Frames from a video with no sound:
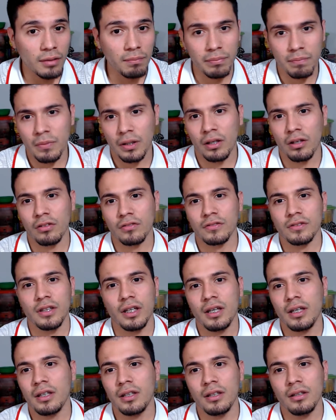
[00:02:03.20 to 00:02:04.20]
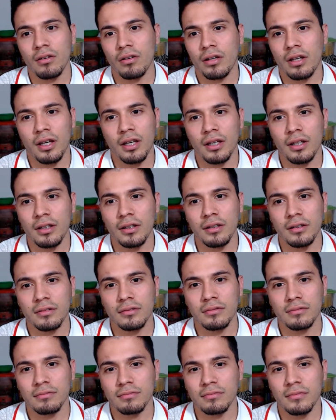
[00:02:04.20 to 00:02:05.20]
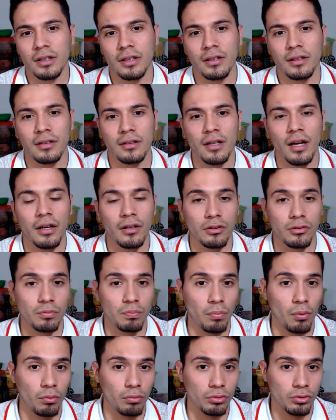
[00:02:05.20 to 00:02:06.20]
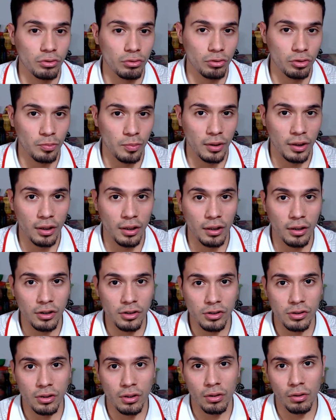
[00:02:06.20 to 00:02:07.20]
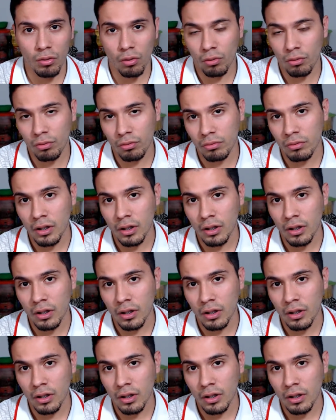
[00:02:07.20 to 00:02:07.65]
because they are supposed to speak English or